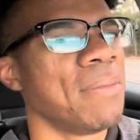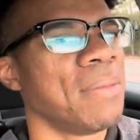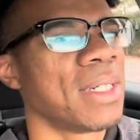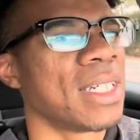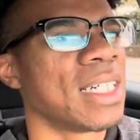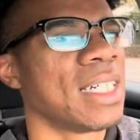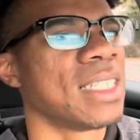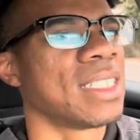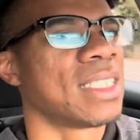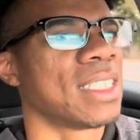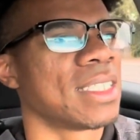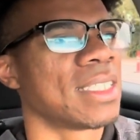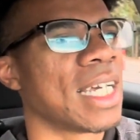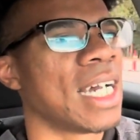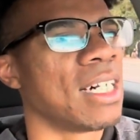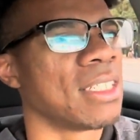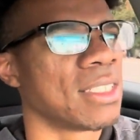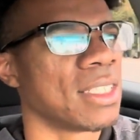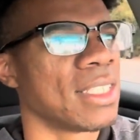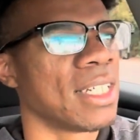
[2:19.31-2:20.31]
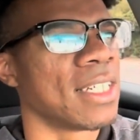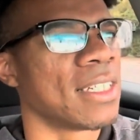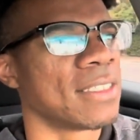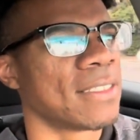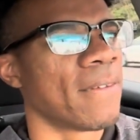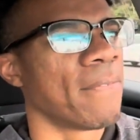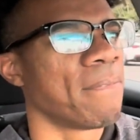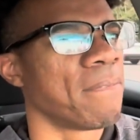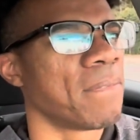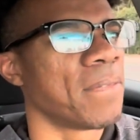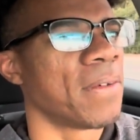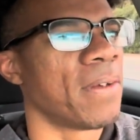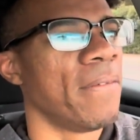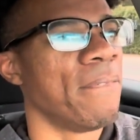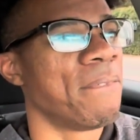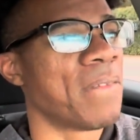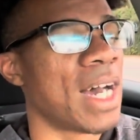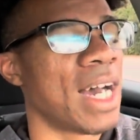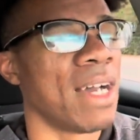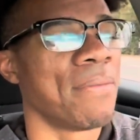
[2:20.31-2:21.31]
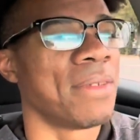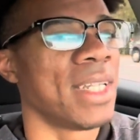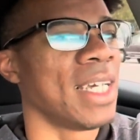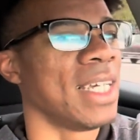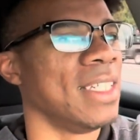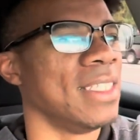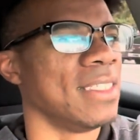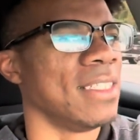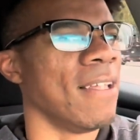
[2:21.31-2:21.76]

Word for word: because it's $1,000 in 5 days.